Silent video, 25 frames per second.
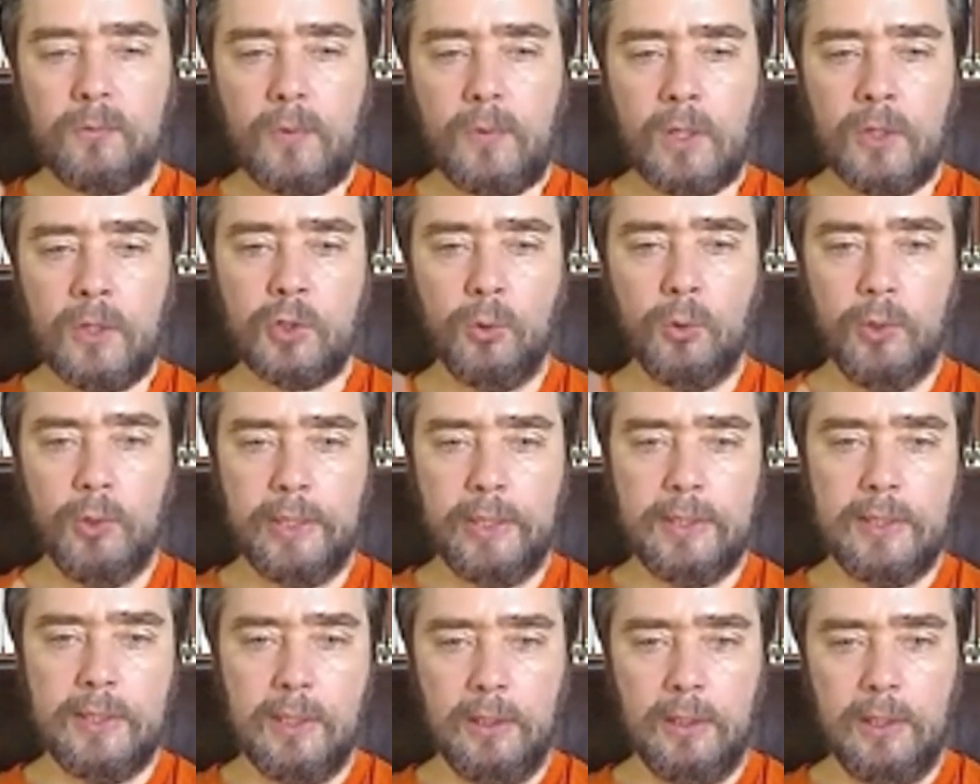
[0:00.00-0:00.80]

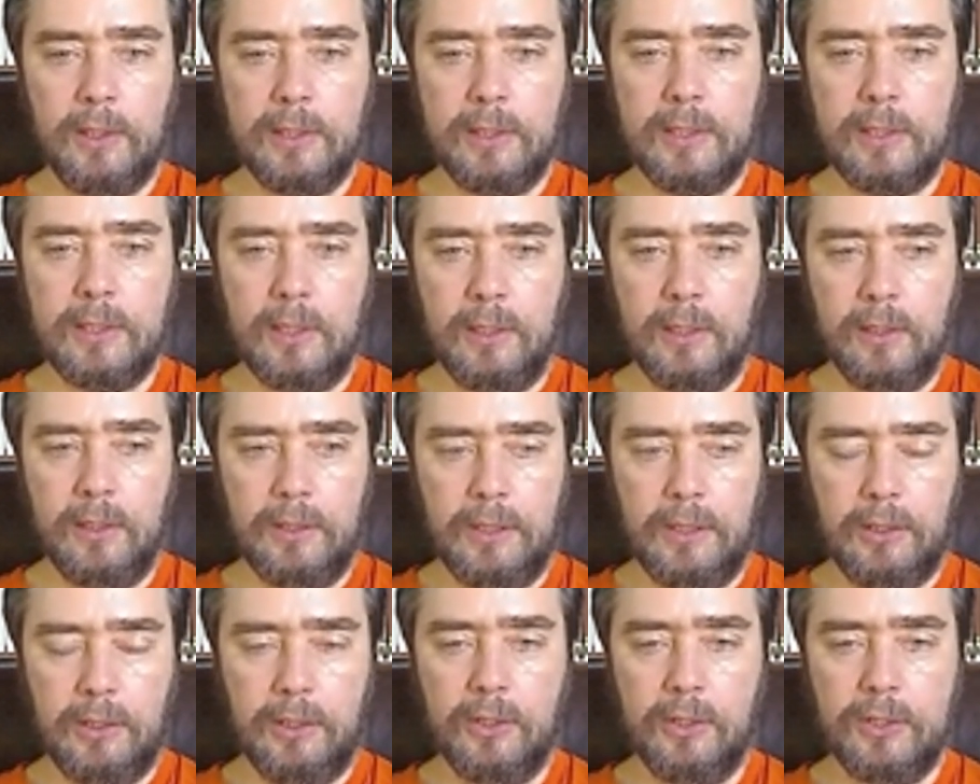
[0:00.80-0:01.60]
let's
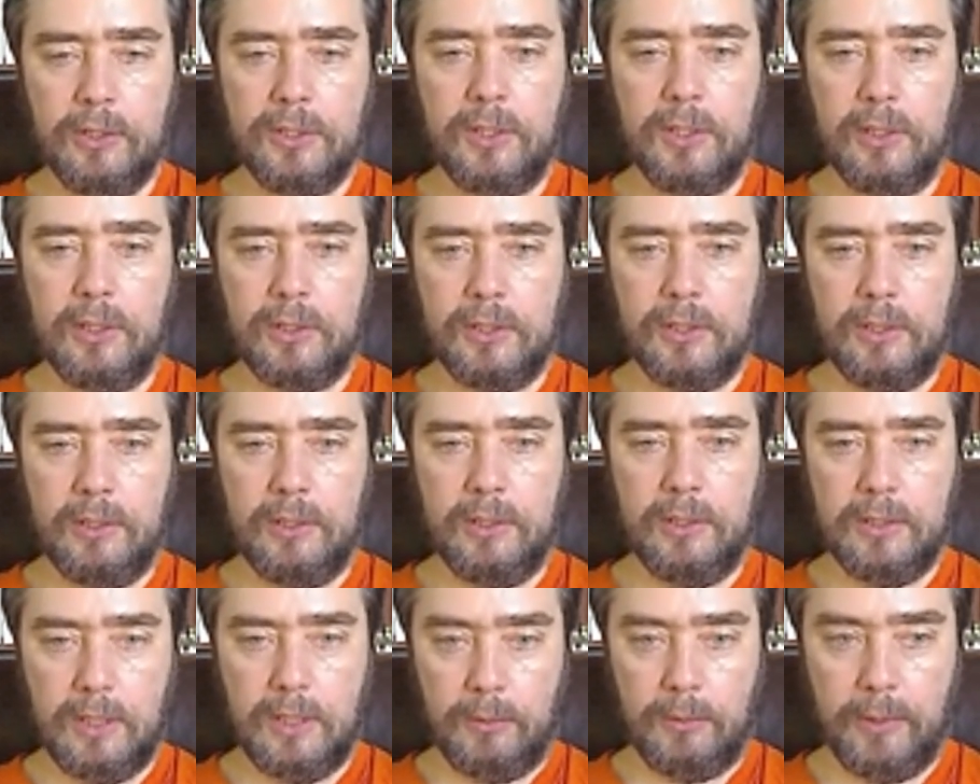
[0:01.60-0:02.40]

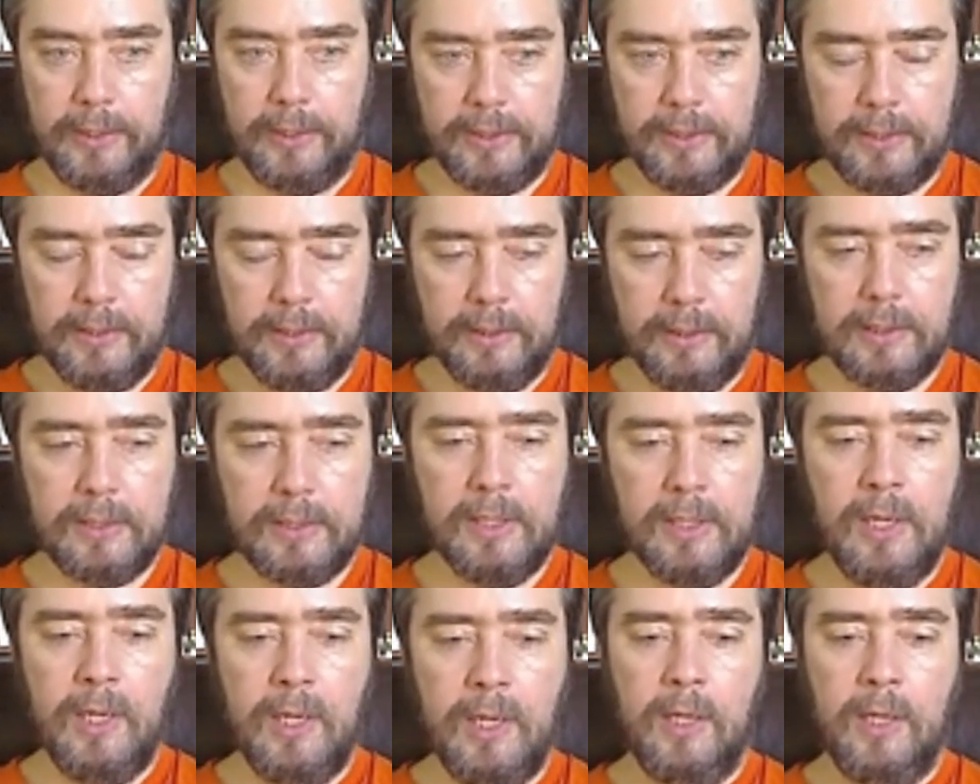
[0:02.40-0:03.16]
here's how I see this.